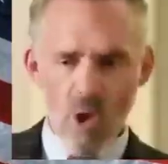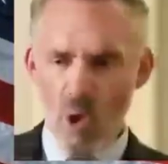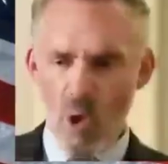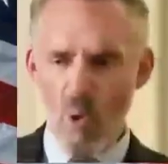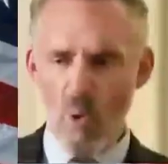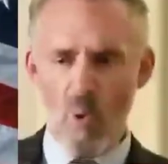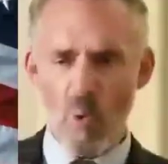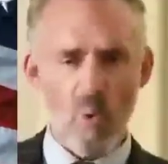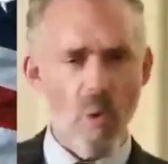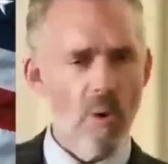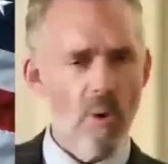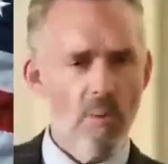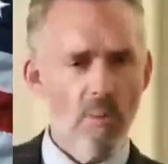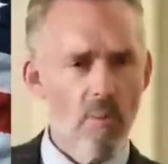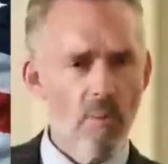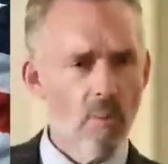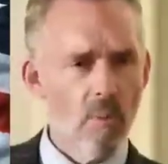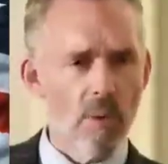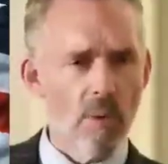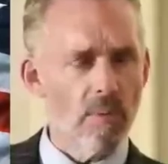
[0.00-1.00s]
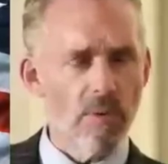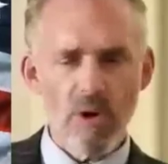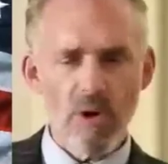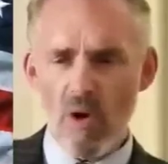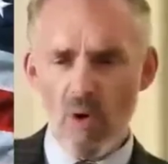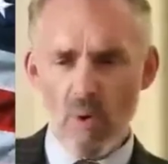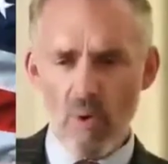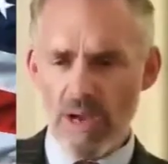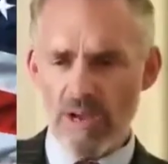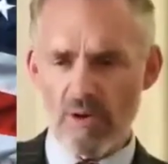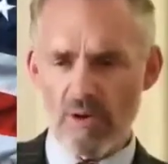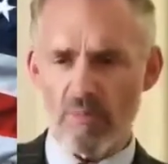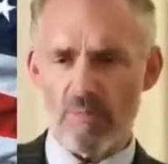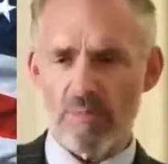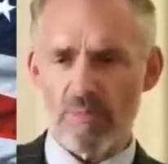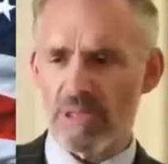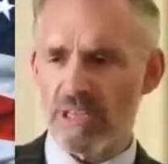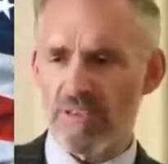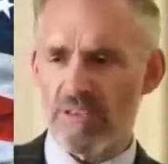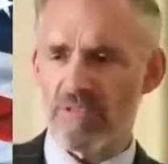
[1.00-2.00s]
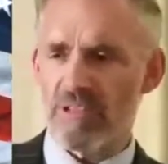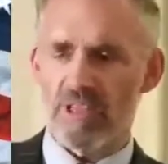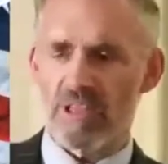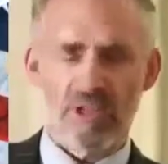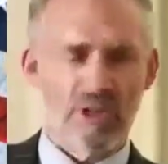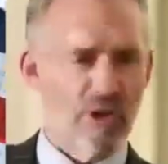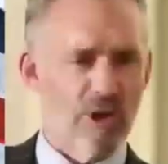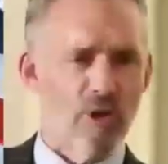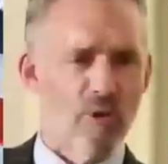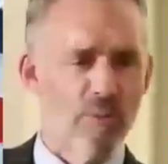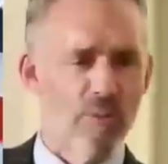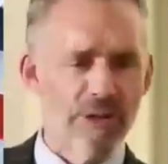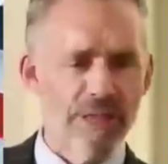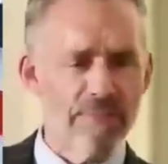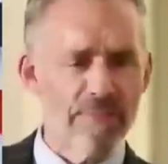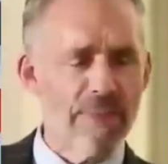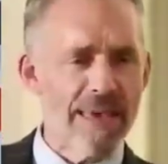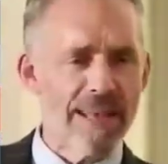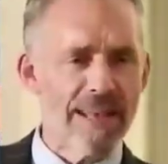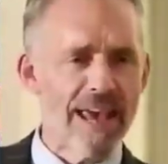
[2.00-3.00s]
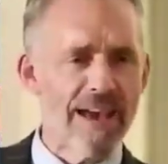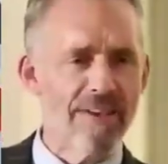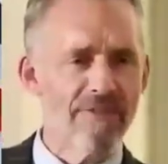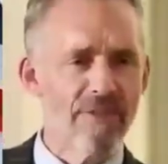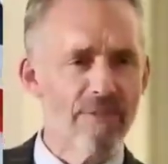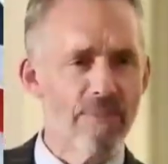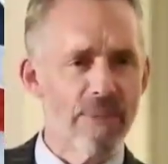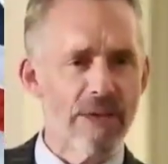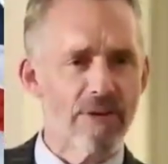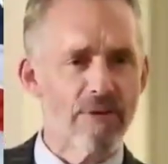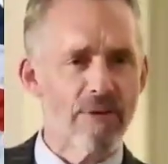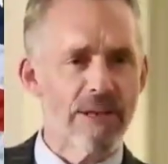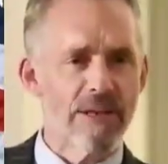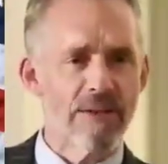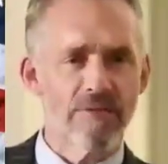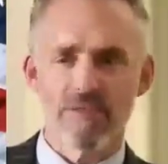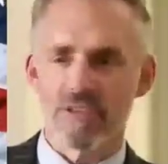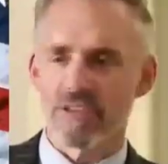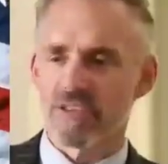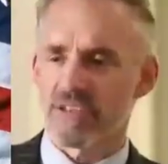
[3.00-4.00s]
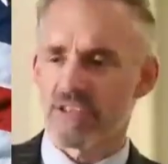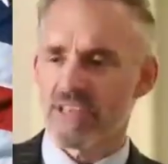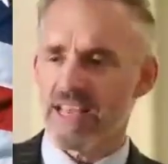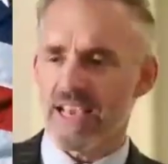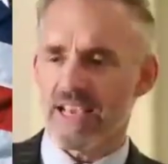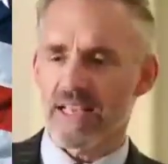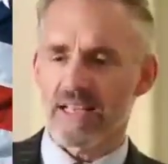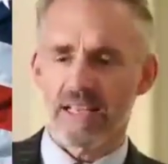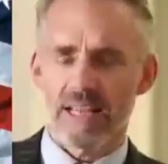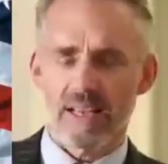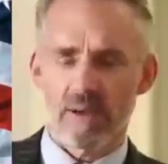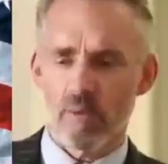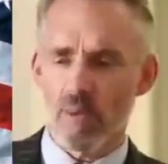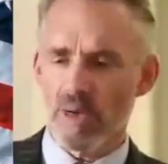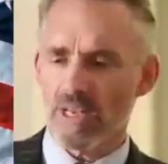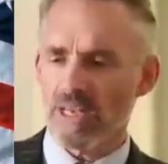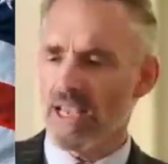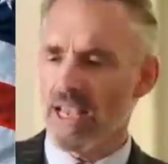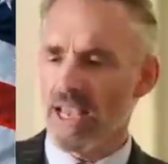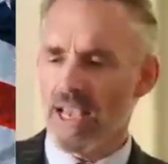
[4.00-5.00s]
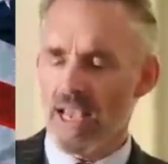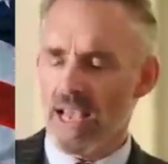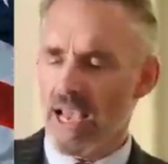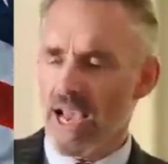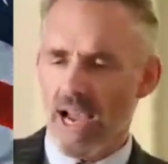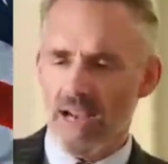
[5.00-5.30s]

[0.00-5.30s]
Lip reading: No. No, I don't believe that globally men have the better end of the stick. Like what?